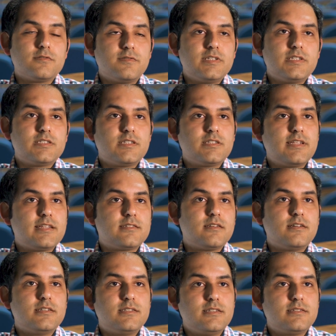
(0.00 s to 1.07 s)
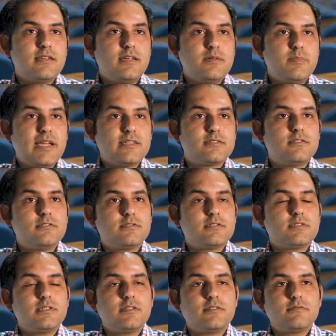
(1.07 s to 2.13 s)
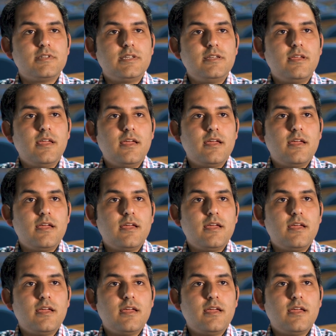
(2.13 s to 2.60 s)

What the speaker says: finishing that, I did a bachelor's degree